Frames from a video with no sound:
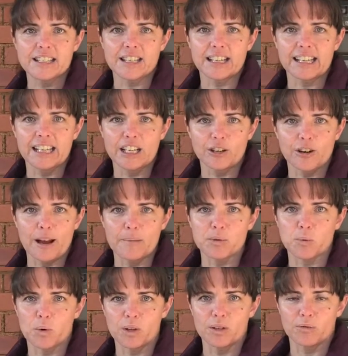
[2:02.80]
1 kilogram's
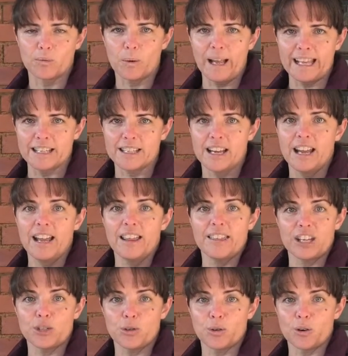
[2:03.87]
worth of weight
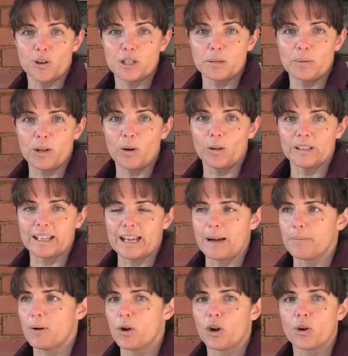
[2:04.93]
that you're going to be holding up.
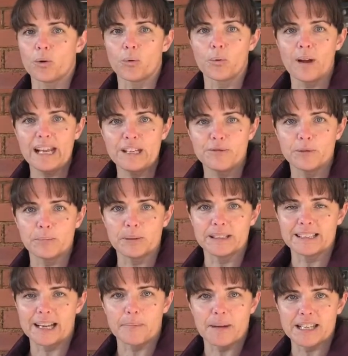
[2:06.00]
Great for
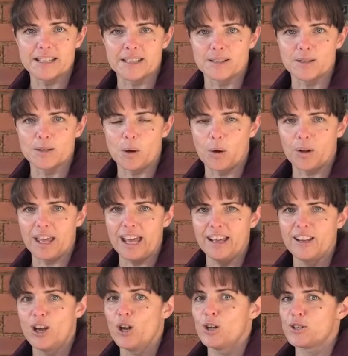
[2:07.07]
building muscles, okay?
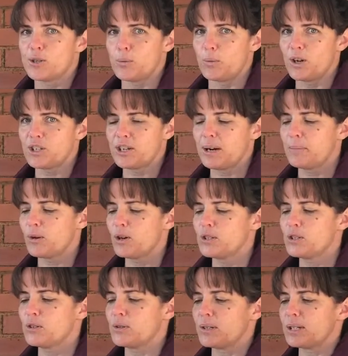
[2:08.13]
So watch how I'm going to
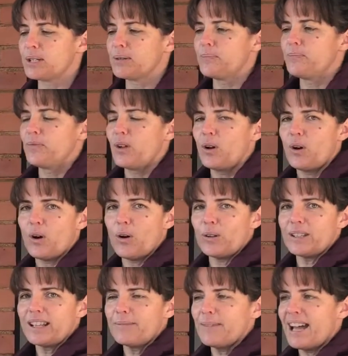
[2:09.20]
do it.
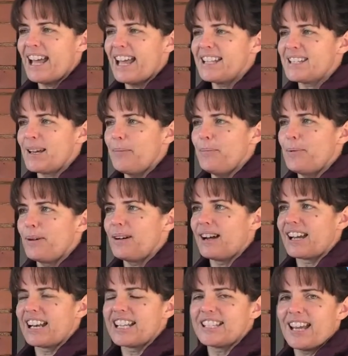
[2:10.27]
Holding my hands up, I'm
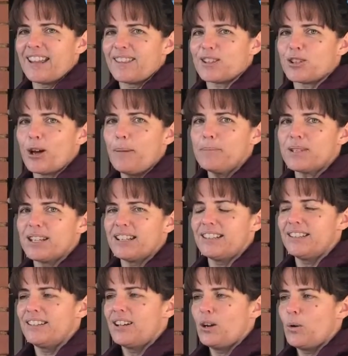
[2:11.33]
going to take the top
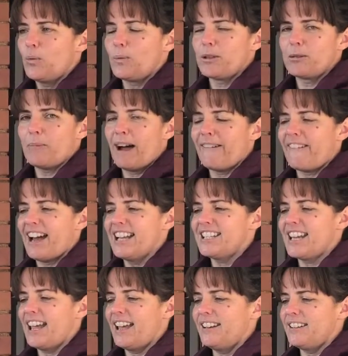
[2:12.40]
tin with my right
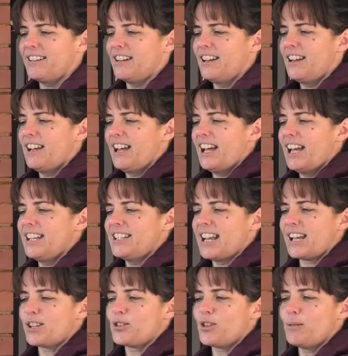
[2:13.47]
hand and take
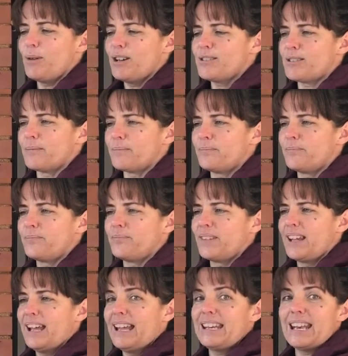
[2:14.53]
it to the bottom.
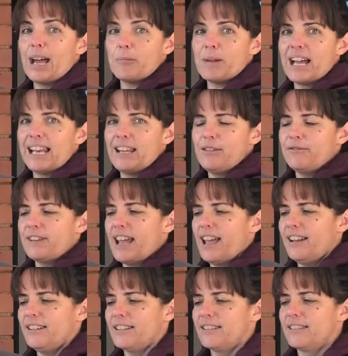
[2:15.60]
Now my left
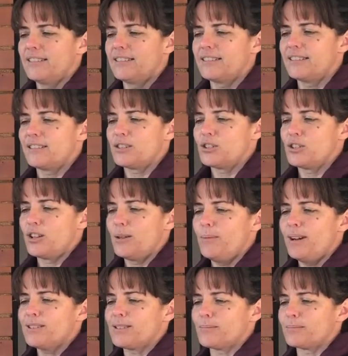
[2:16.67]
hand to the
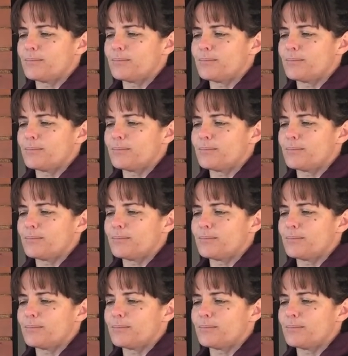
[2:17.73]
bottom,